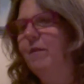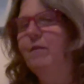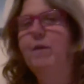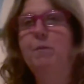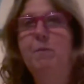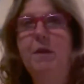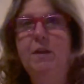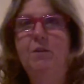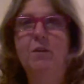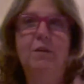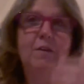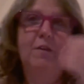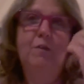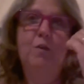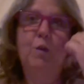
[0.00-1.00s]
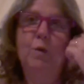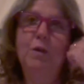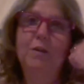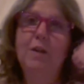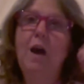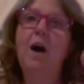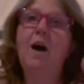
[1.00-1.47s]
The beads aren't, of
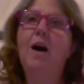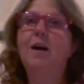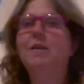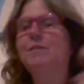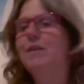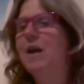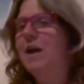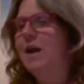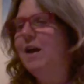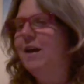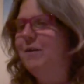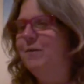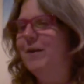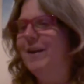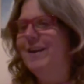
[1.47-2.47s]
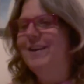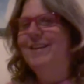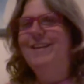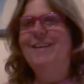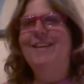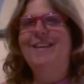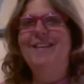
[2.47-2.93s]
course. But
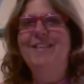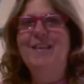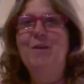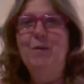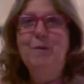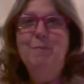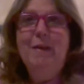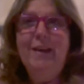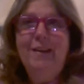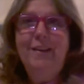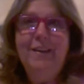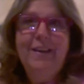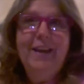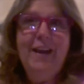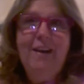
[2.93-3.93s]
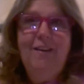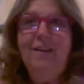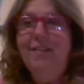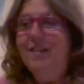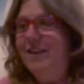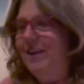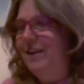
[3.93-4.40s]
that would be a good cowl, I
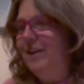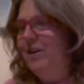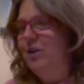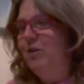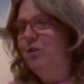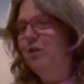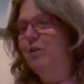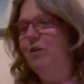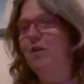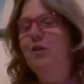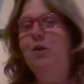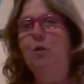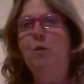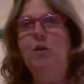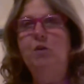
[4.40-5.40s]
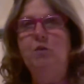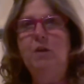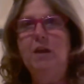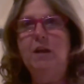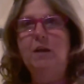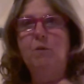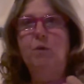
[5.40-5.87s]
think. You just, when you
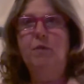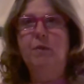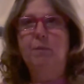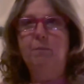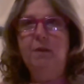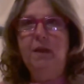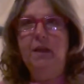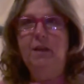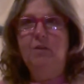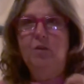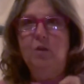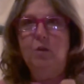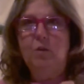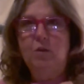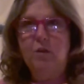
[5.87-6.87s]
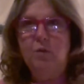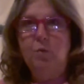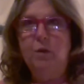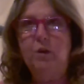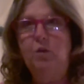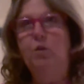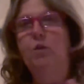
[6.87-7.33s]
knit with the beads,
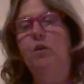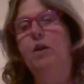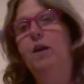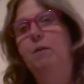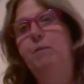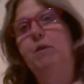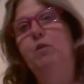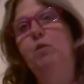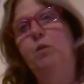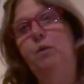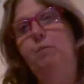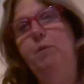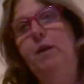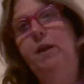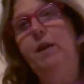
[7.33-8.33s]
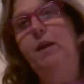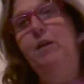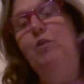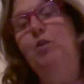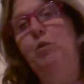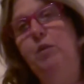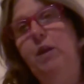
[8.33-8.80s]
when you're coming to a
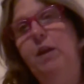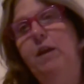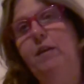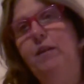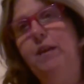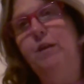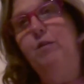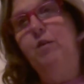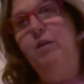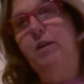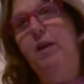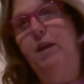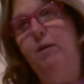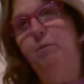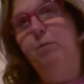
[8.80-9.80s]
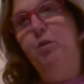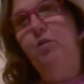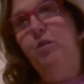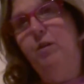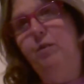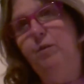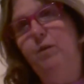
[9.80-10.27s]
bead, you knit and then just kind of
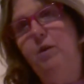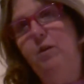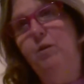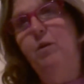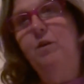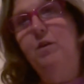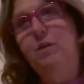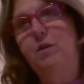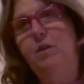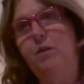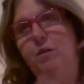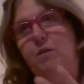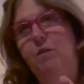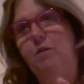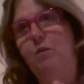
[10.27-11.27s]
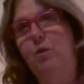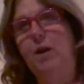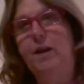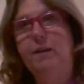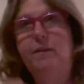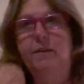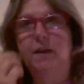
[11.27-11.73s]
push it through to the
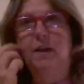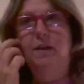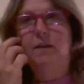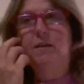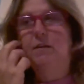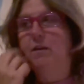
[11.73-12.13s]
right side.